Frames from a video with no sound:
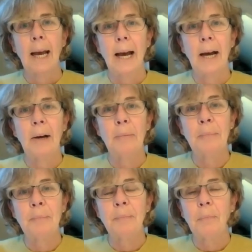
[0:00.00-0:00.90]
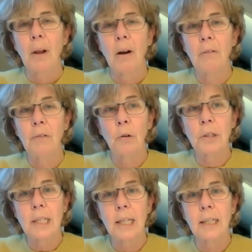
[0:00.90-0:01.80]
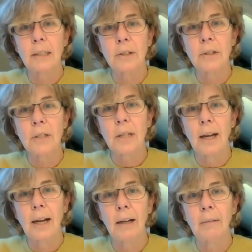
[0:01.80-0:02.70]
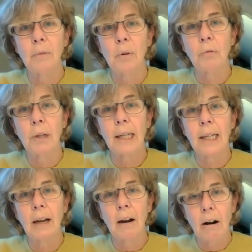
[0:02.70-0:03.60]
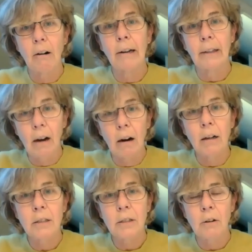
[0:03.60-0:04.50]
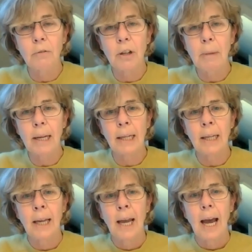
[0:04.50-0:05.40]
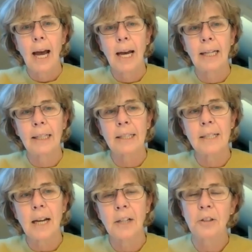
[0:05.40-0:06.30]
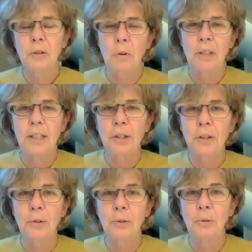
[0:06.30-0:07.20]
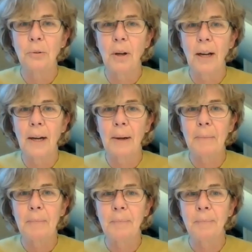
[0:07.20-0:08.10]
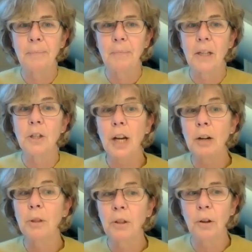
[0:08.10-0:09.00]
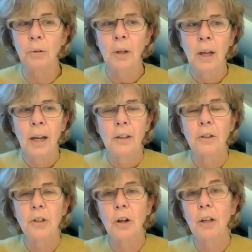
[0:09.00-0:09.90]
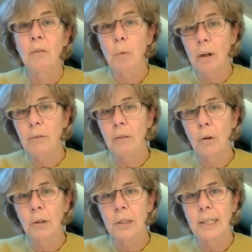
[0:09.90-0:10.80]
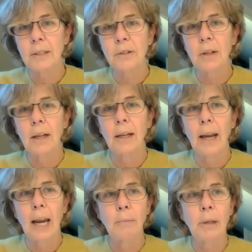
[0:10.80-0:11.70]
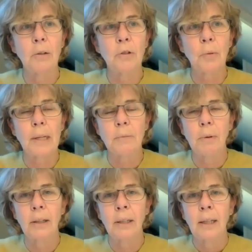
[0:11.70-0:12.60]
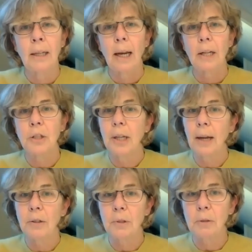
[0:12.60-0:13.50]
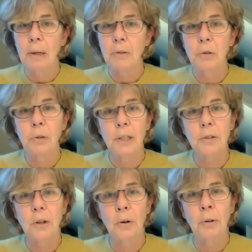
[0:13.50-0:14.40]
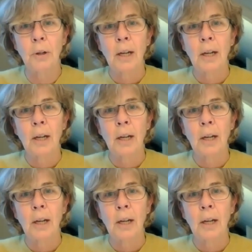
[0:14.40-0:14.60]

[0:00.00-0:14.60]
Our volunteers really are at the heart of ReMake, and I just wanted to share with you the journey of one of our volunteers, Amy, who's 21, and she came to us about 2 years ago.